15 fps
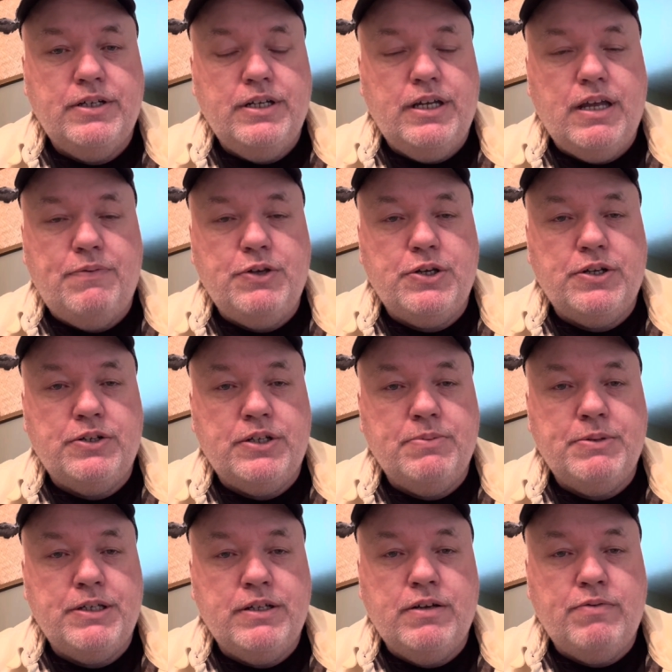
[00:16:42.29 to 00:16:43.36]
If you can give
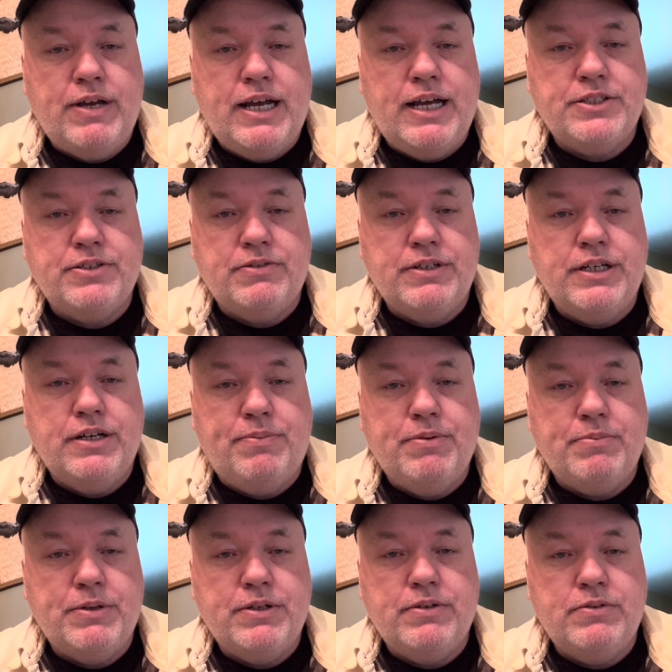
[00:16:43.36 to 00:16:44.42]
me an advice on helping
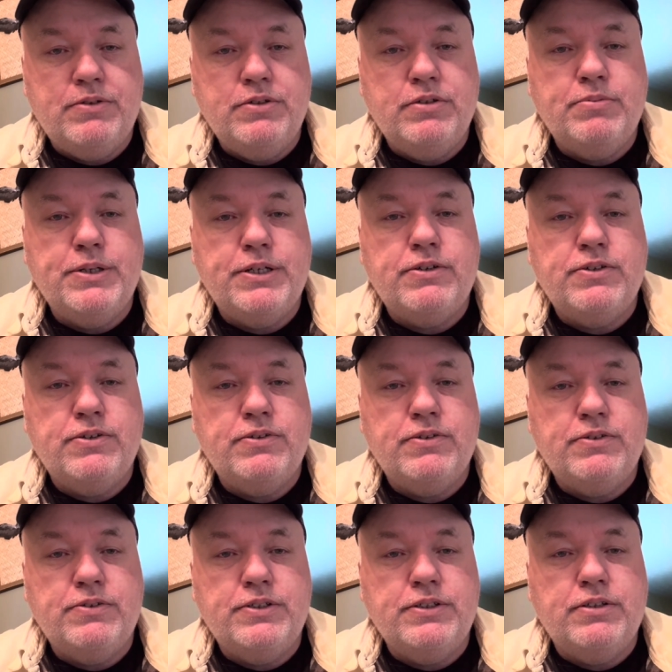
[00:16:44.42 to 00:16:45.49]
me do a better
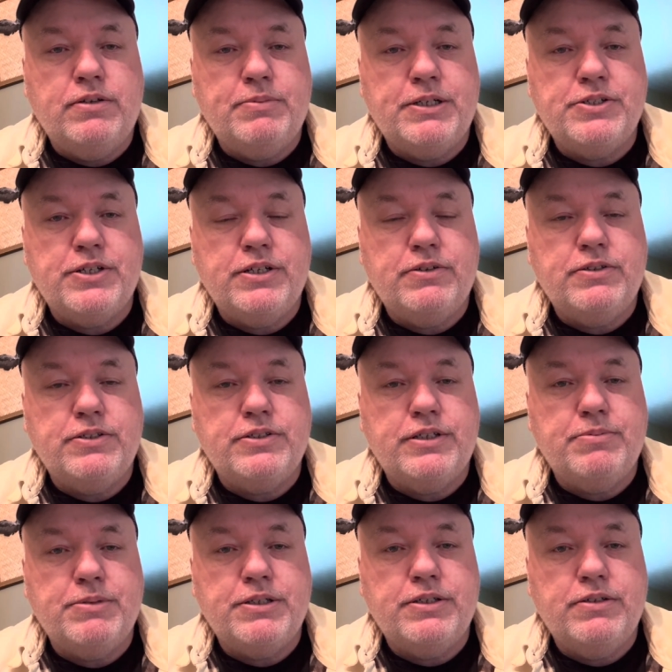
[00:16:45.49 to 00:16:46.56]
deal on my channel, just let
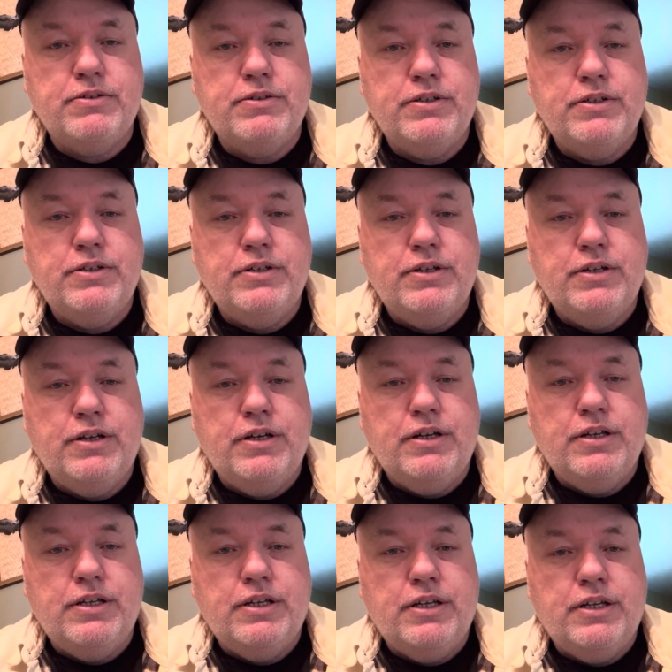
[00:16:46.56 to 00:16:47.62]
me know.
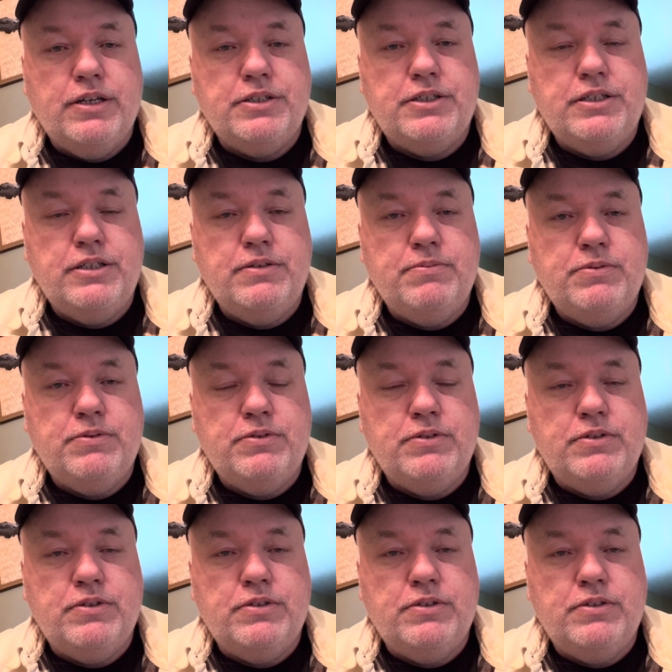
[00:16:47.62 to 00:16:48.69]
Keep
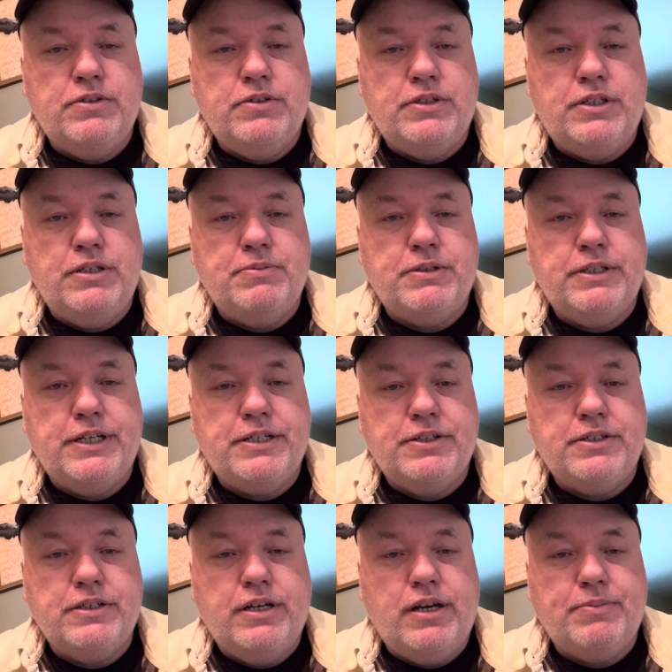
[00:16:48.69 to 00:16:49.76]
collecting
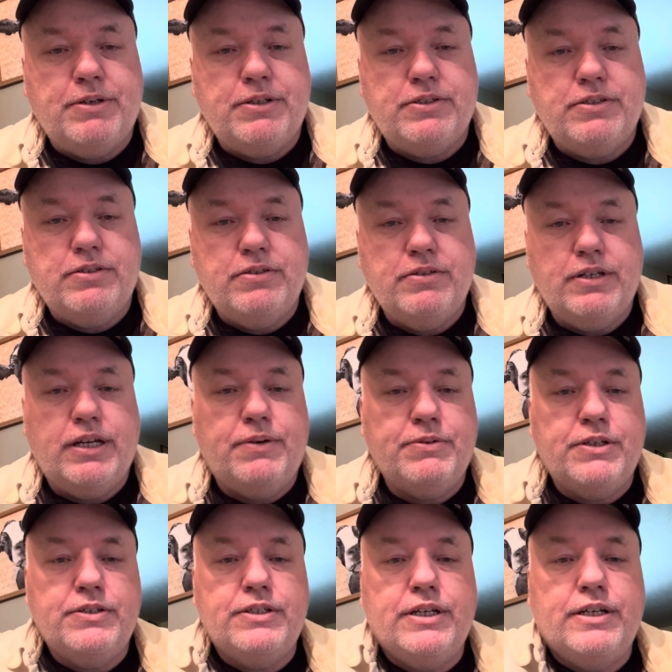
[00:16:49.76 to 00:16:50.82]
comics. Have a
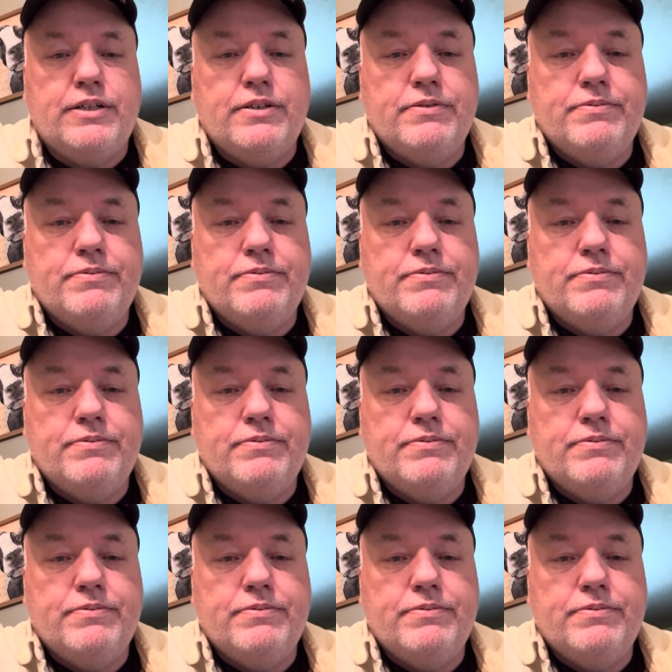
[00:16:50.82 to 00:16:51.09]
good day.